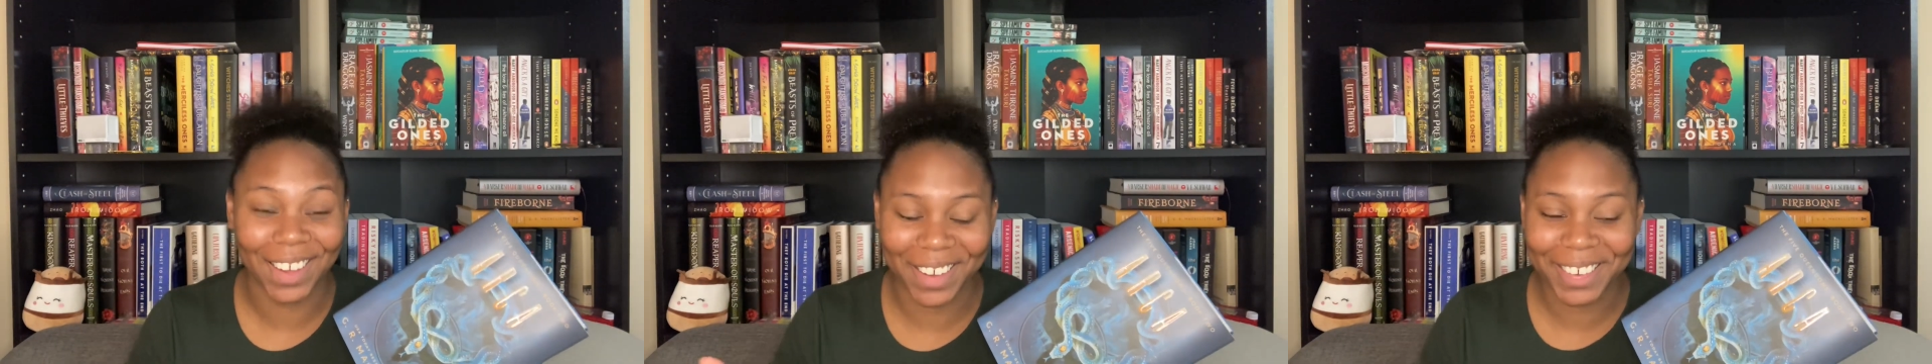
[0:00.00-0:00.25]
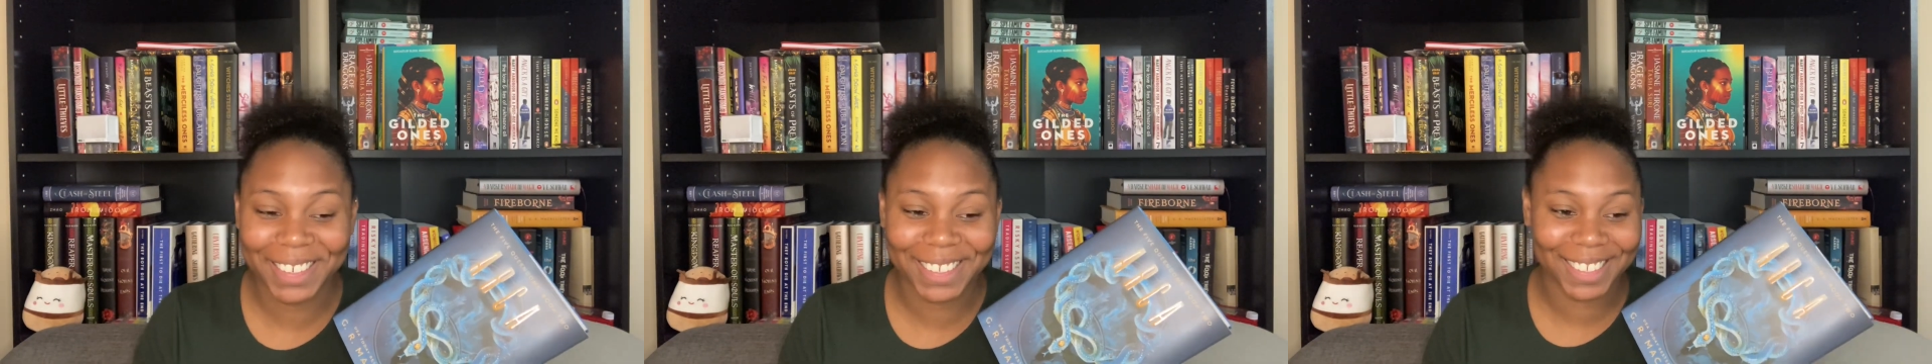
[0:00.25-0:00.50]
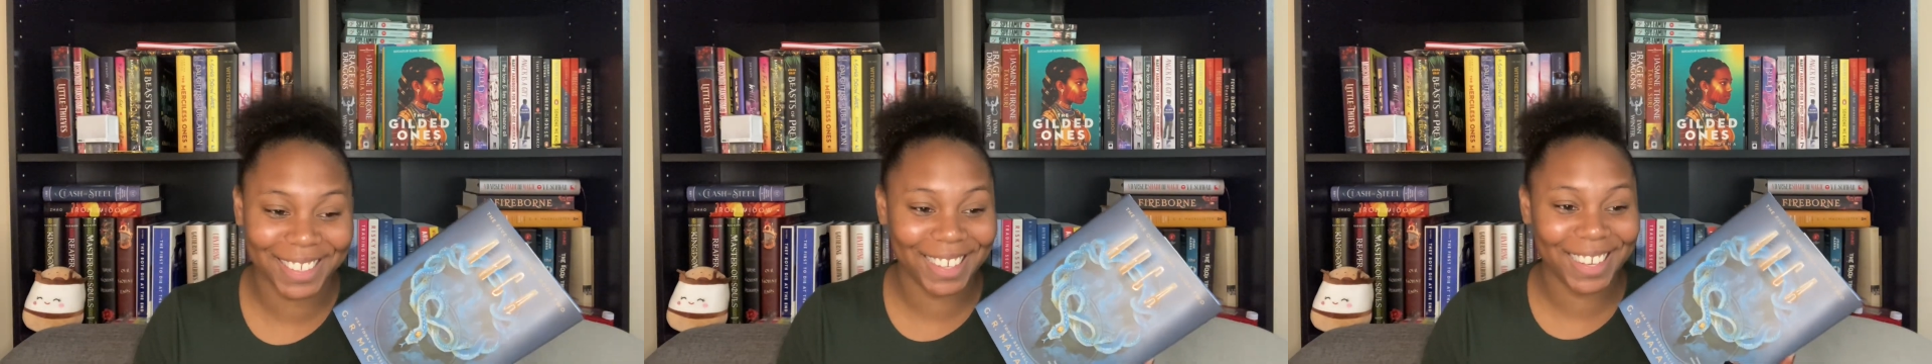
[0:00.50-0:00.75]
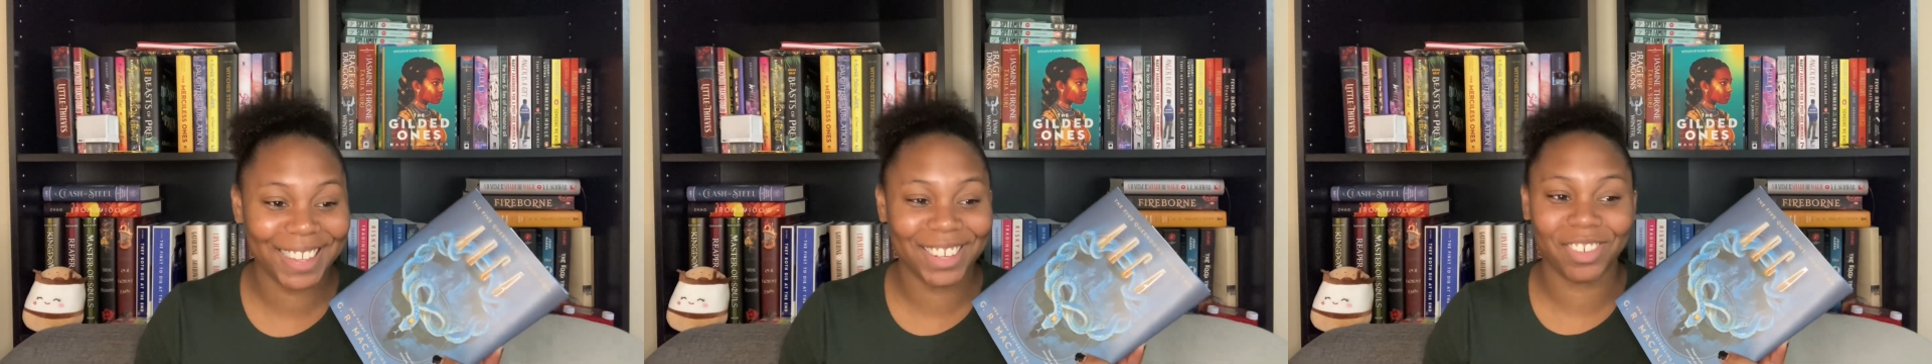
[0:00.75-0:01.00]

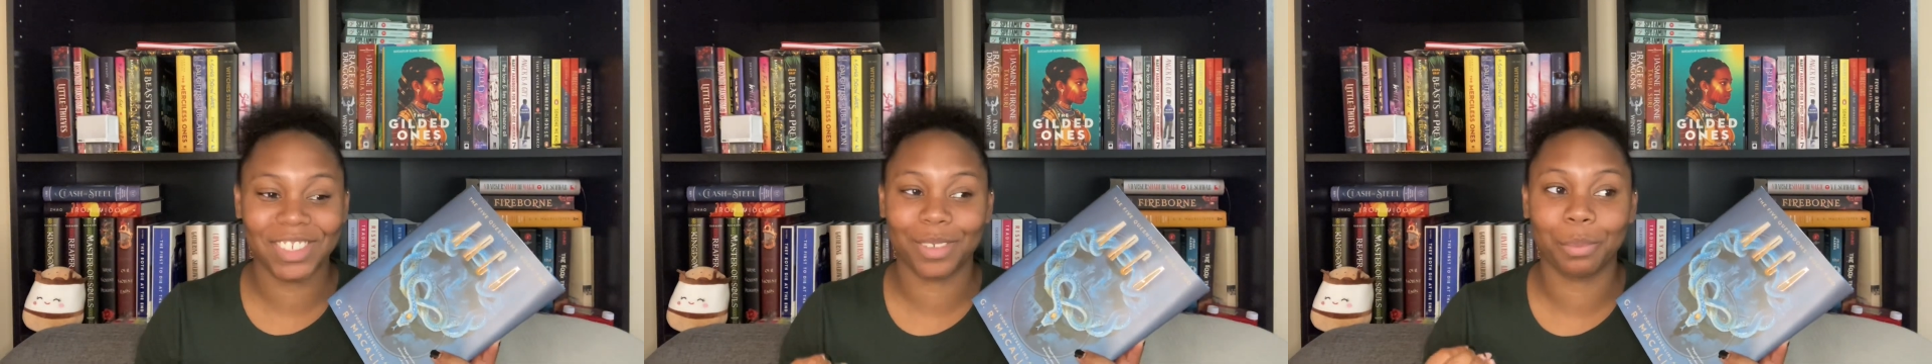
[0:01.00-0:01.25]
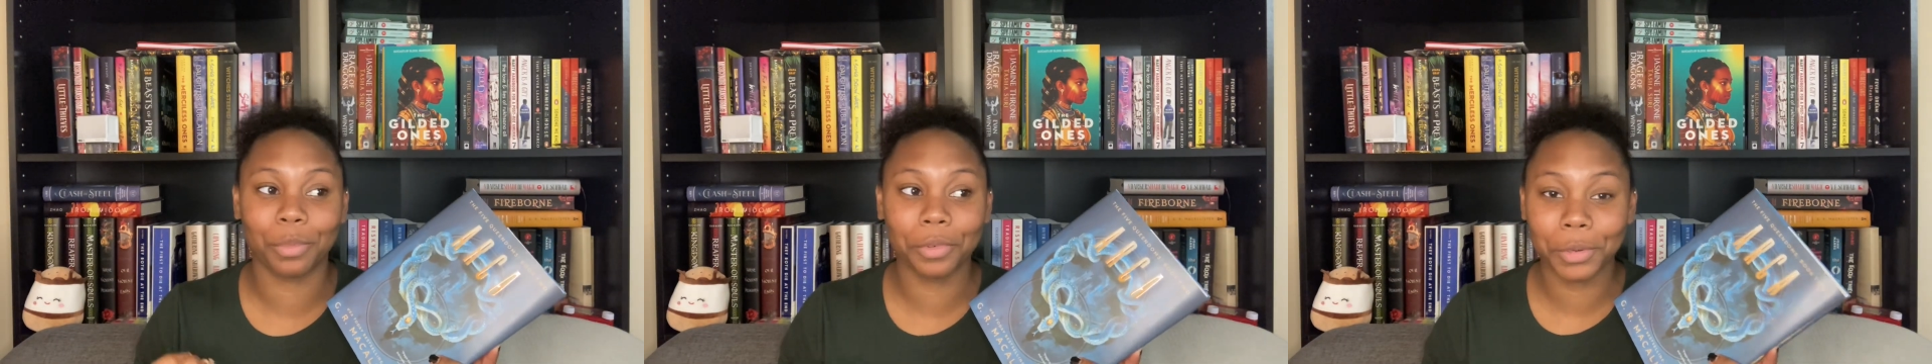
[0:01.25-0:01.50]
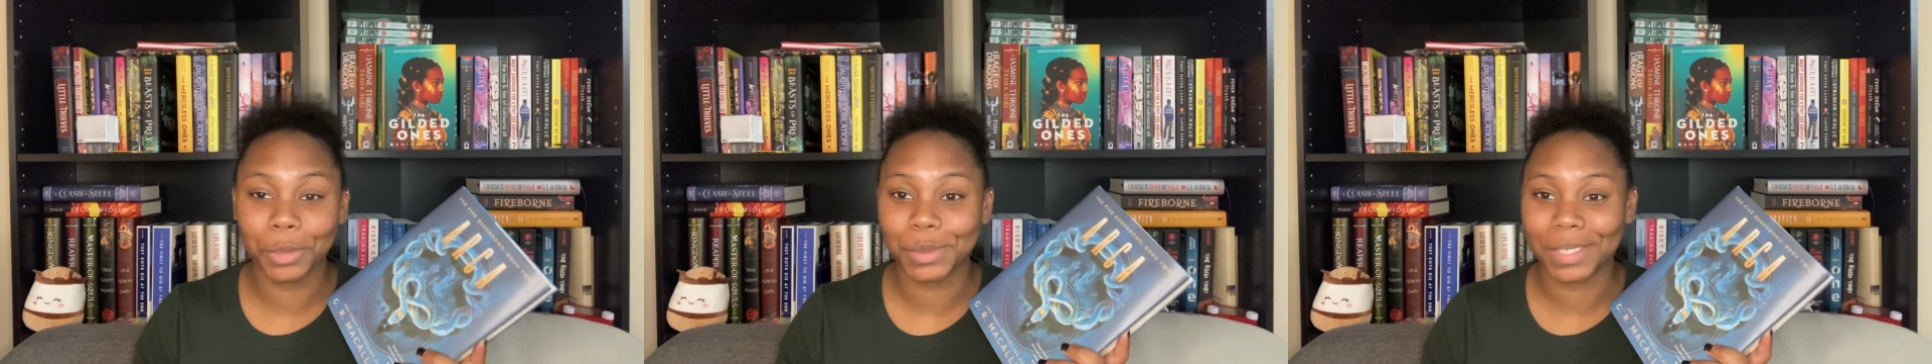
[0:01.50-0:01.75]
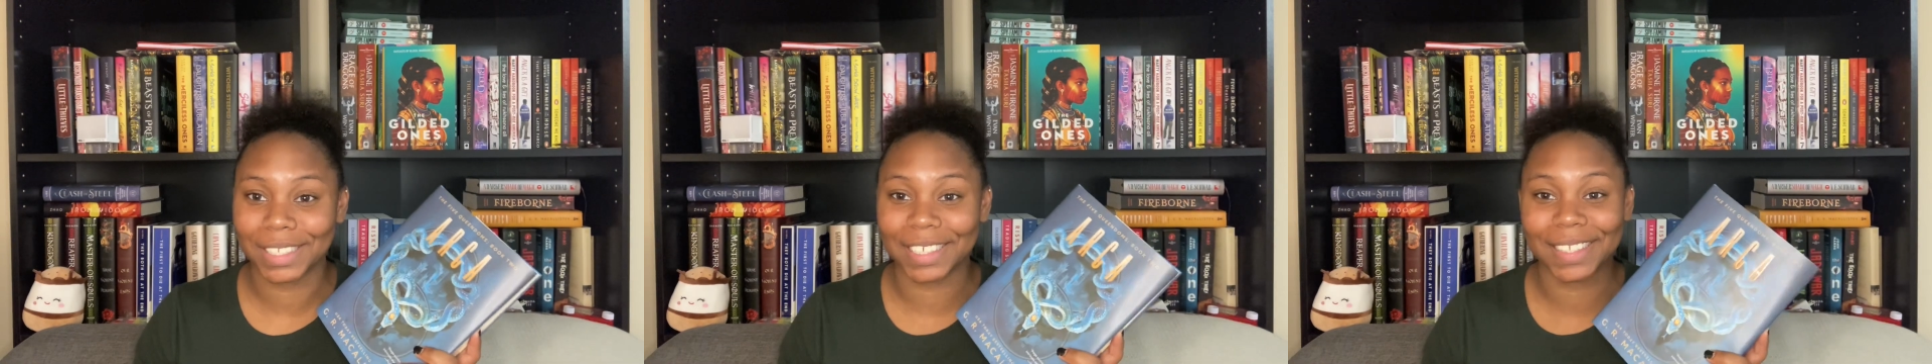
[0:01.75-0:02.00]
Honestly, there were some brutal
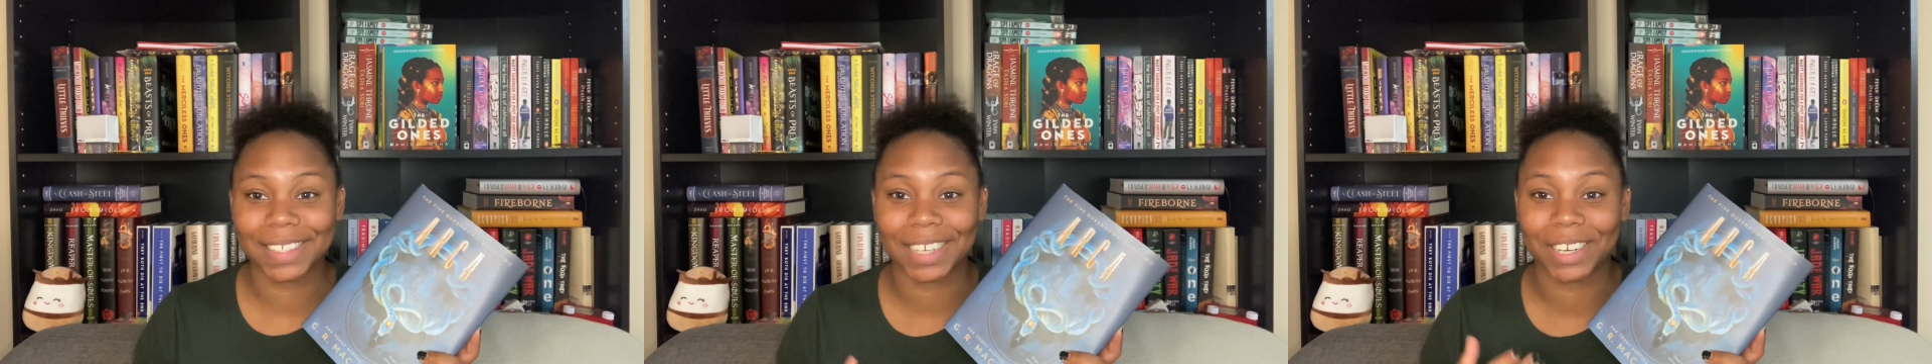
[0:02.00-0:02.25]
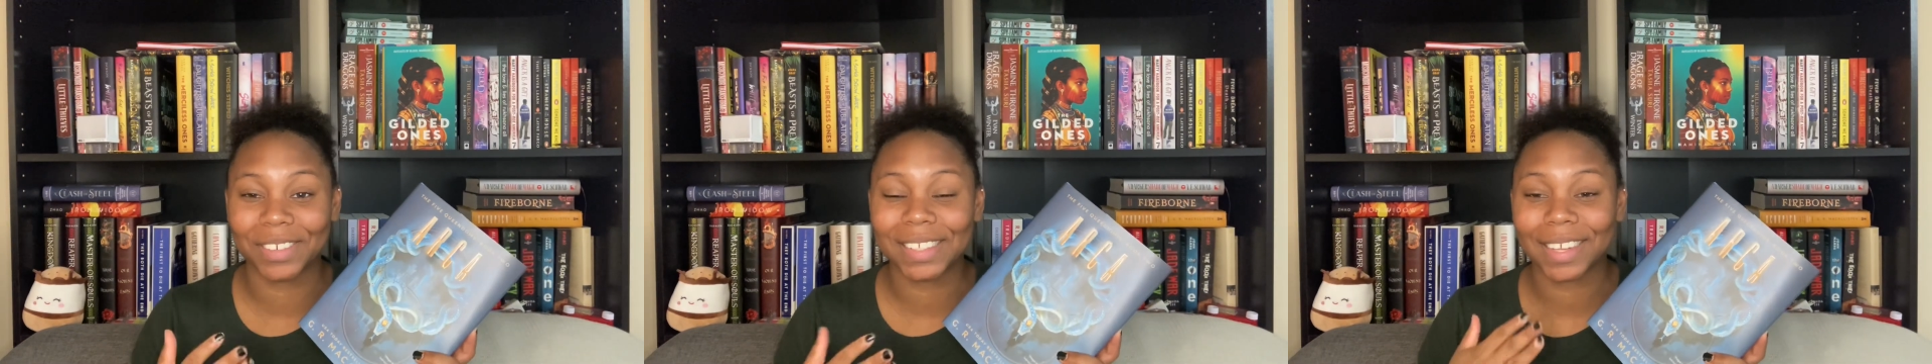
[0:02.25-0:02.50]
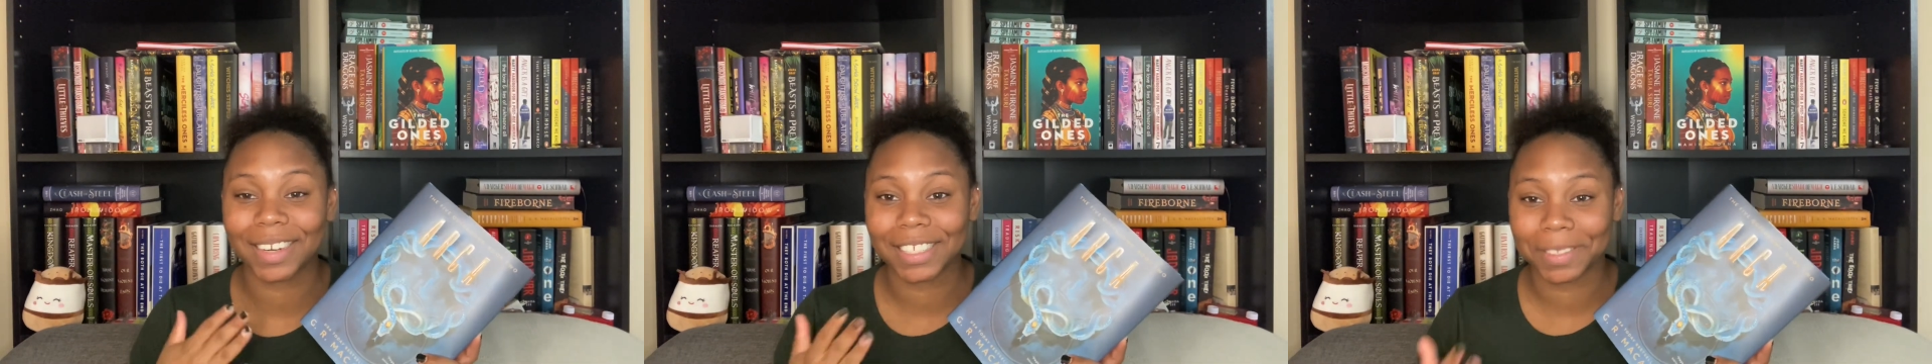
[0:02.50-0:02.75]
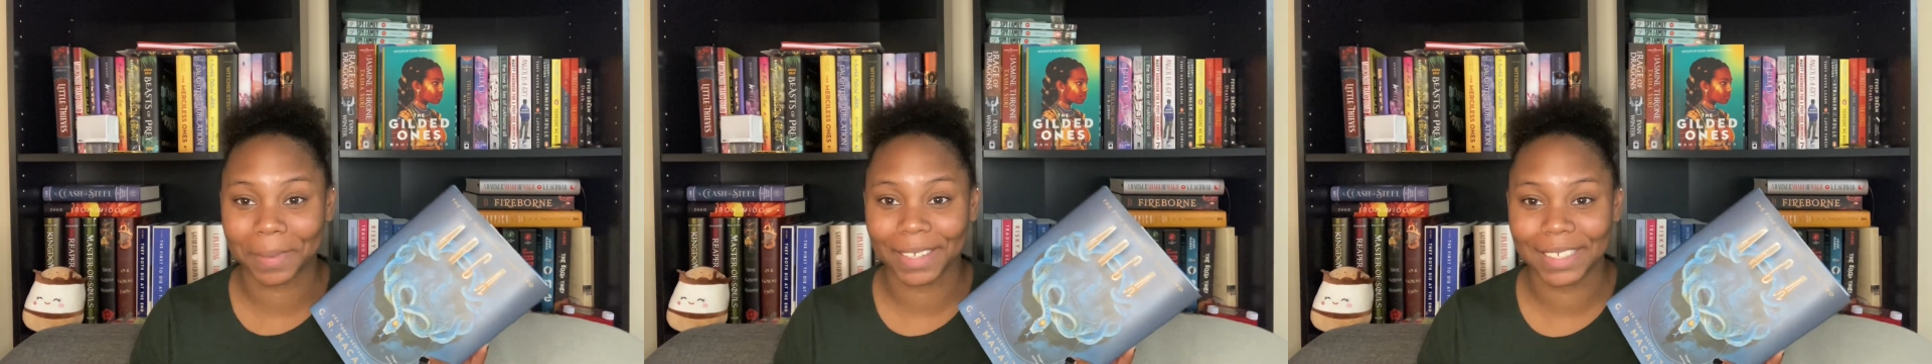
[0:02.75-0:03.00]
scenes that I was not
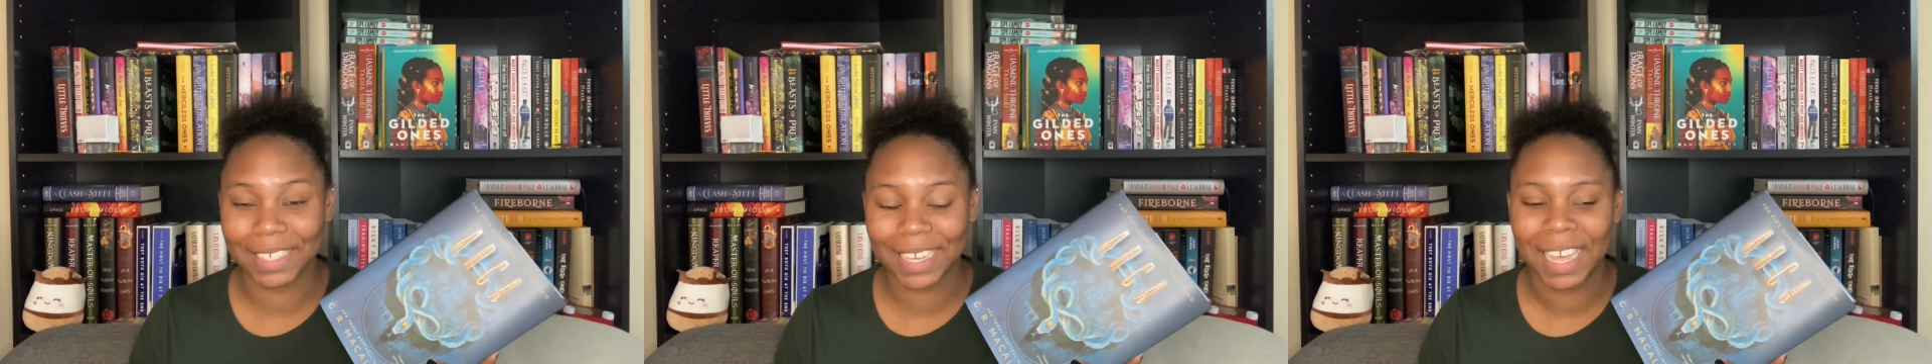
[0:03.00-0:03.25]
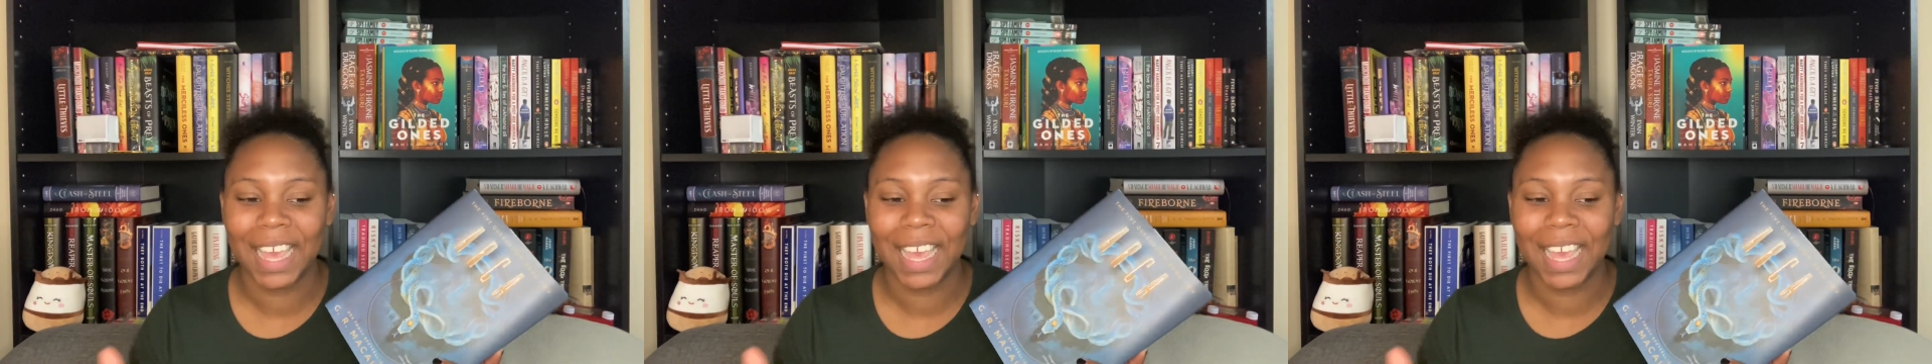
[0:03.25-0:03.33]
expecting,